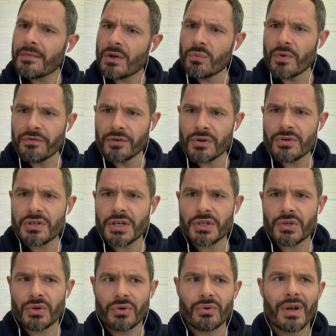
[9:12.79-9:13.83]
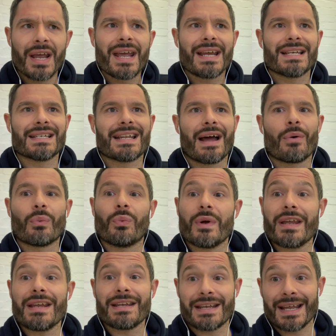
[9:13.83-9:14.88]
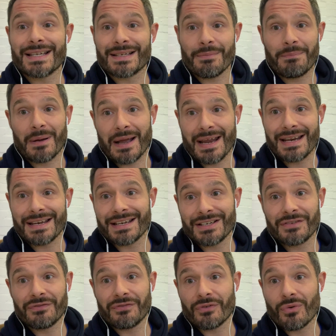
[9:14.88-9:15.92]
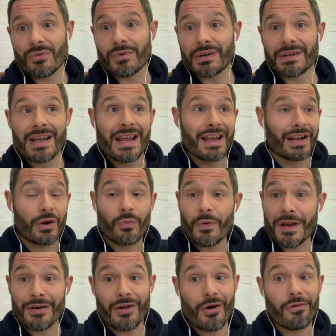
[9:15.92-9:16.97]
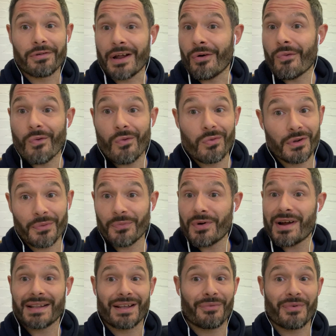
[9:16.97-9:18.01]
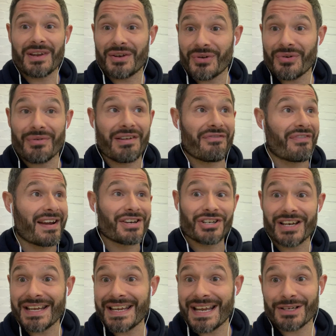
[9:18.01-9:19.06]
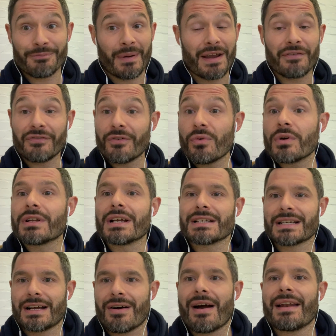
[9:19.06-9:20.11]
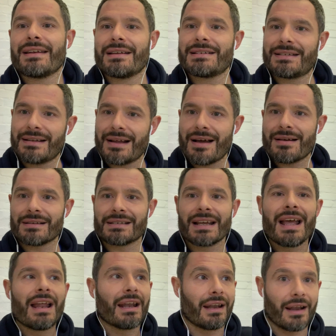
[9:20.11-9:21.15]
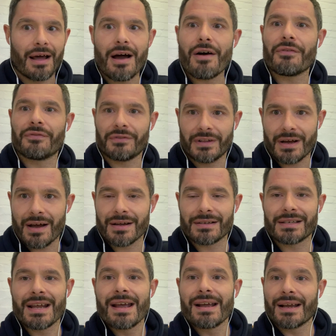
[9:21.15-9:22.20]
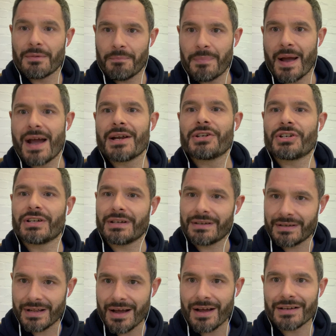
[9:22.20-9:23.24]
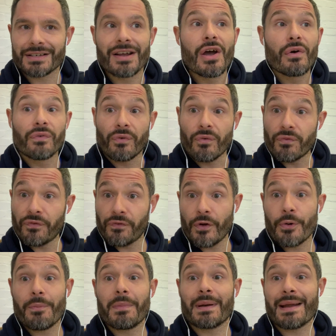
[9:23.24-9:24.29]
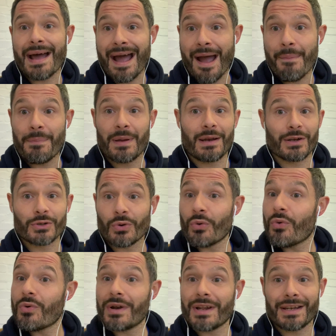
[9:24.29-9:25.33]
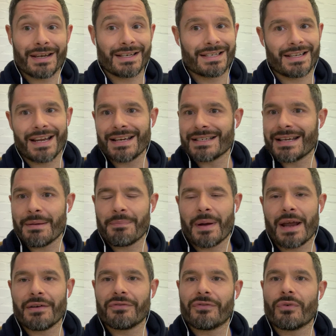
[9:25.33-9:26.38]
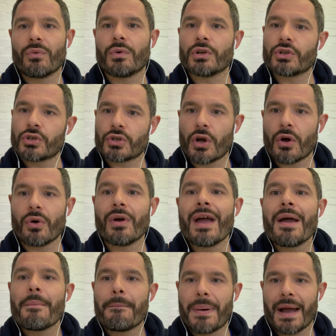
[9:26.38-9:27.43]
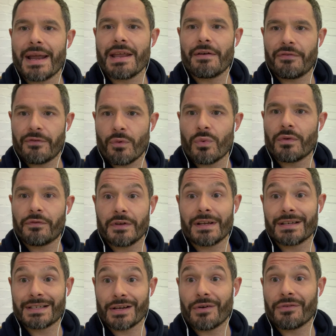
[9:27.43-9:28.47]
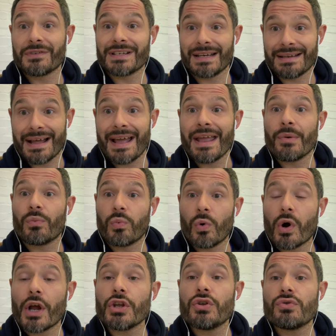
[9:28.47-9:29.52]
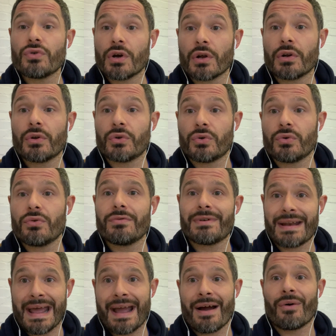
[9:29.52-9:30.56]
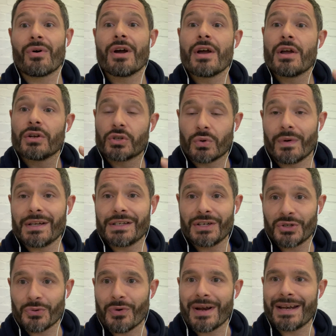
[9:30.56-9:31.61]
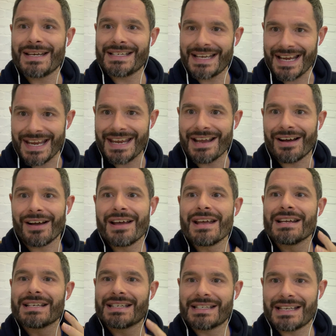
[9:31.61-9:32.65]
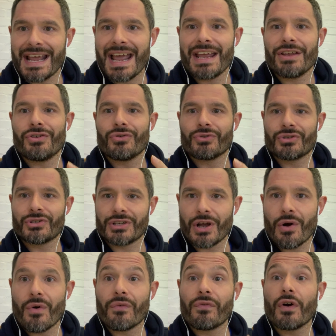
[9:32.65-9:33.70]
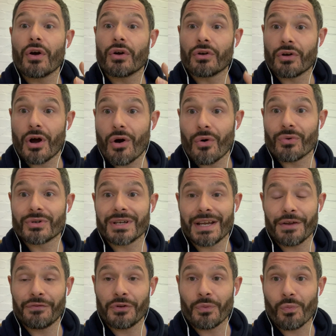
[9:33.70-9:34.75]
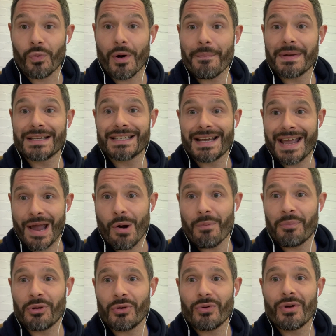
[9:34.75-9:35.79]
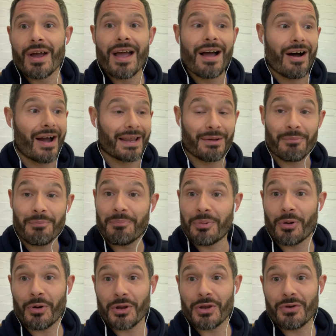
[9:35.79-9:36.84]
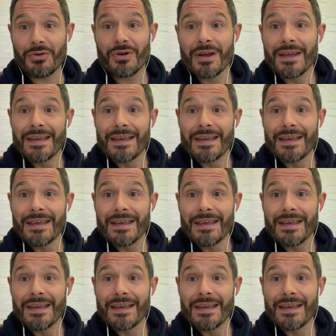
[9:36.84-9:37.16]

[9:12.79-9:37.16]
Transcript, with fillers: with Lucy 2 is that we get to pay this forward. You know, we know that all the work that we do eventually gets paid forward because kindness does, love does, compassion does, fulfillment, happiness, all of these things get paid forward. So pay it forward for yourself today. What are you going to do now? 2020 is here. Set yourself goals. If you want me to help you, I can put you